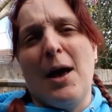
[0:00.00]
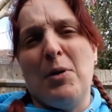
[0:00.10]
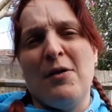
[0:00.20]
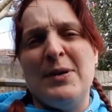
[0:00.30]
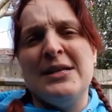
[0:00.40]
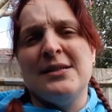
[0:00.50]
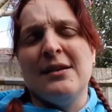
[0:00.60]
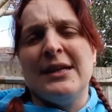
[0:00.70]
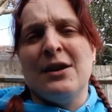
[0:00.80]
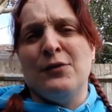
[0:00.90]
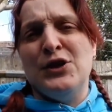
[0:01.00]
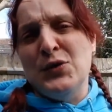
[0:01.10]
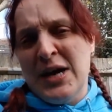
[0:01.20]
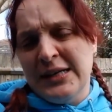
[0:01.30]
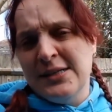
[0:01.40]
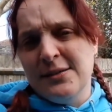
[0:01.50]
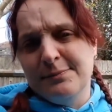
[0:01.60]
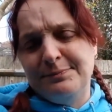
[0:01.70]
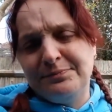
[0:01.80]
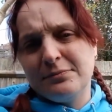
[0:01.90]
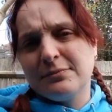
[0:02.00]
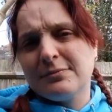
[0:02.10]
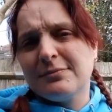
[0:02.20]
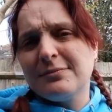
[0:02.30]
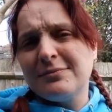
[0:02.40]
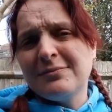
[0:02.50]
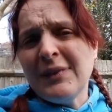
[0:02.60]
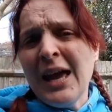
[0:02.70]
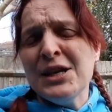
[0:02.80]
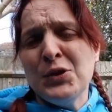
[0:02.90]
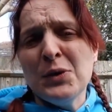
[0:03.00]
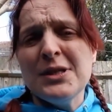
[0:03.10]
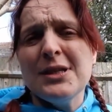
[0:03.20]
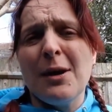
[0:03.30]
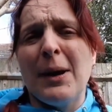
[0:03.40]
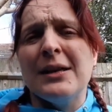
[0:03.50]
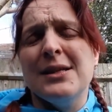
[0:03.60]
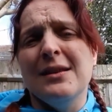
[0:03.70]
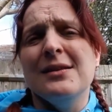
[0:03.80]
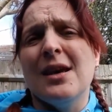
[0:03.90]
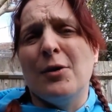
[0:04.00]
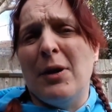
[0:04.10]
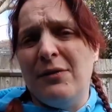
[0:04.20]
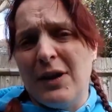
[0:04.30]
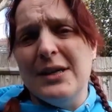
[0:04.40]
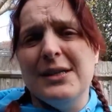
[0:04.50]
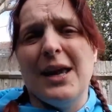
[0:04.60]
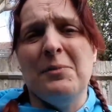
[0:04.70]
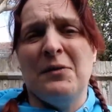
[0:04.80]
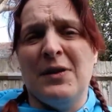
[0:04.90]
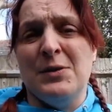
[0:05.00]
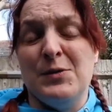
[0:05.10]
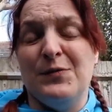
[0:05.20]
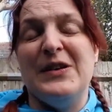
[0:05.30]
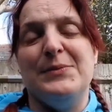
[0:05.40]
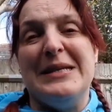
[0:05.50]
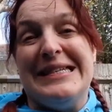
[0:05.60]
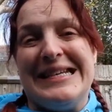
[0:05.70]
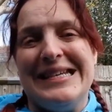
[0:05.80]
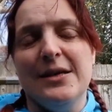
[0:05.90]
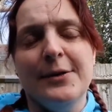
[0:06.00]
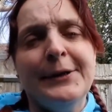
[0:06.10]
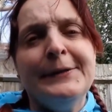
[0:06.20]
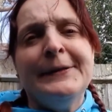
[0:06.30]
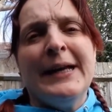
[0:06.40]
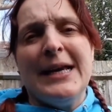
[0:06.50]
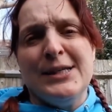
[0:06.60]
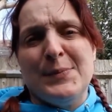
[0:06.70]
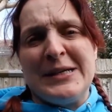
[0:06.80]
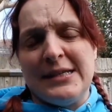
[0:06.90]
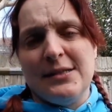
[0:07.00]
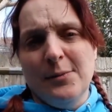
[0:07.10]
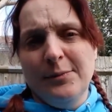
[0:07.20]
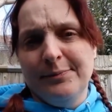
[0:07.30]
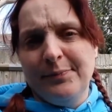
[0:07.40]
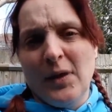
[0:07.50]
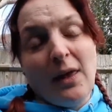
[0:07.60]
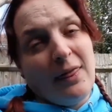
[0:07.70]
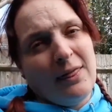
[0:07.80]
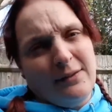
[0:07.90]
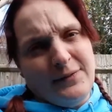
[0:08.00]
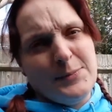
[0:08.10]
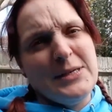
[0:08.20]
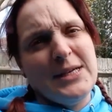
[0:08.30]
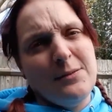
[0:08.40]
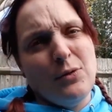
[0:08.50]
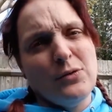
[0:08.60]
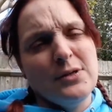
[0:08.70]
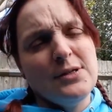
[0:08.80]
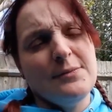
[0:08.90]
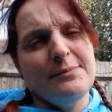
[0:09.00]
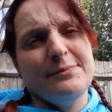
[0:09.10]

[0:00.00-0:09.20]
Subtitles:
But I've been inside now for 2 days. I actually wanted to come out and see the sun on my face and get a bit of vitamin D into my system. Vitamin D, important.